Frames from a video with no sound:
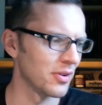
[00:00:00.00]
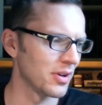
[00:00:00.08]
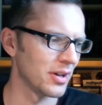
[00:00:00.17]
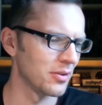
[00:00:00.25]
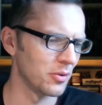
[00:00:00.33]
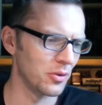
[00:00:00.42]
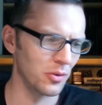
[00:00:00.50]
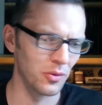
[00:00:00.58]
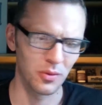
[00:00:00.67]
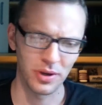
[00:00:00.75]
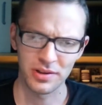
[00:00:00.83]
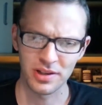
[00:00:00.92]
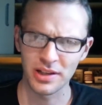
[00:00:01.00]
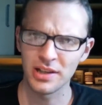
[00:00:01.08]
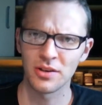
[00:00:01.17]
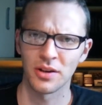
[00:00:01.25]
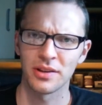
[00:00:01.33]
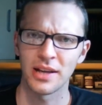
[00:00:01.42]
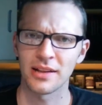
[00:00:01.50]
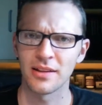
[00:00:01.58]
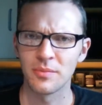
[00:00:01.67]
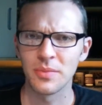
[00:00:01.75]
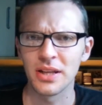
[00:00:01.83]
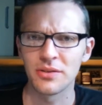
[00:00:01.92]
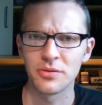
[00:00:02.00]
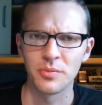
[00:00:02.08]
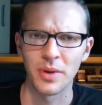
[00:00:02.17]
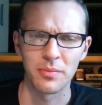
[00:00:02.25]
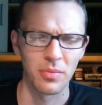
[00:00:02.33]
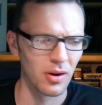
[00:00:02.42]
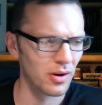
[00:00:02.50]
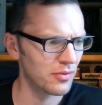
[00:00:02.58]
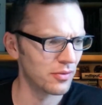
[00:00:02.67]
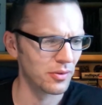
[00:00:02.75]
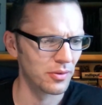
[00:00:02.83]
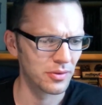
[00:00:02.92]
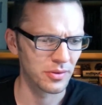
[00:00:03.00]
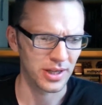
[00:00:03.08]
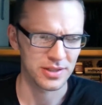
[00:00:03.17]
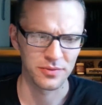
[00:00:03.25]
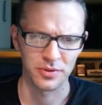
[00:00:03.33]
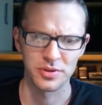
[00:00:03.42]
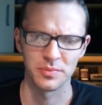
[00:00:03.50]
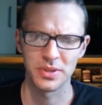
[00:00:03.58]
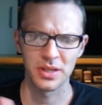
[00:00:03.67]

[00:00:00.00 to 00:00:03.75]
I don't know, I think he contacted me through my blog to ask for some